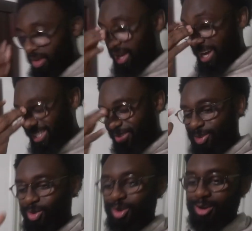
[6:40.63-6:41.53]
Hey, so
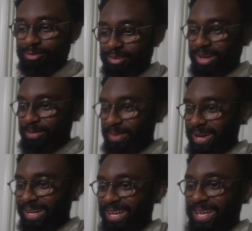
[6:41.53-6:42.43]
what's going on, fam,
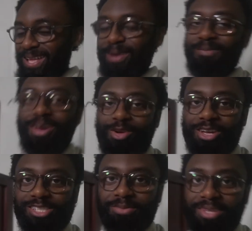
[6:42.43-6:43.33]
man? I'm about to go
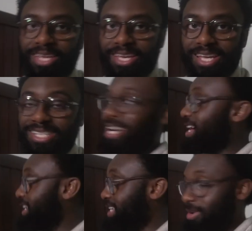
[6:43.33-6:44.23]
get something to eat. It's
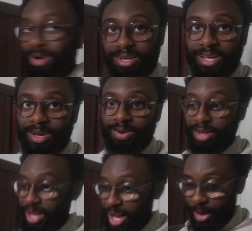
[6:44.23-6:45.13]
kind of late right now.
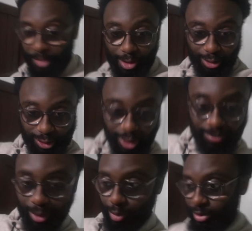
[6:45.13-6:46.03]
I'm not going to show
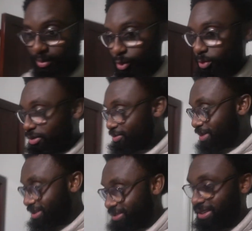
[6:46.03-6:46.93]
you my room because my room is
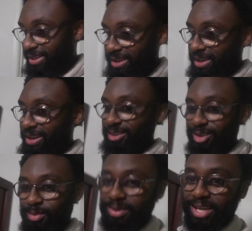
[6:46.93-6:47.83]
messy.
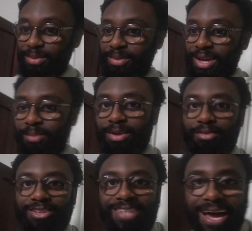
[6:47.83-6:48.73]
They're going to be like, man, I'm
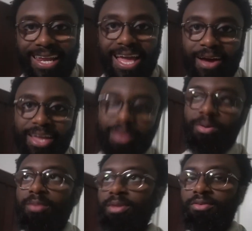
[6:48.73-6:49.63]
living dirty out here,
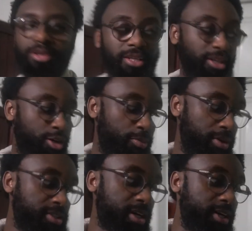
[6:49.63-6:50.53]
but I'm living clean, though,
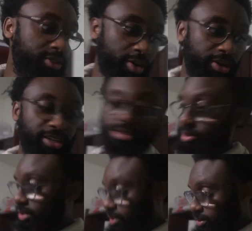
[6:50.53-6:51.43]
but it's kind of dirty. It's,
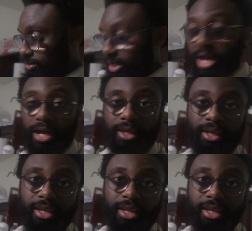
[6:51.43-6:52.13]
yeah,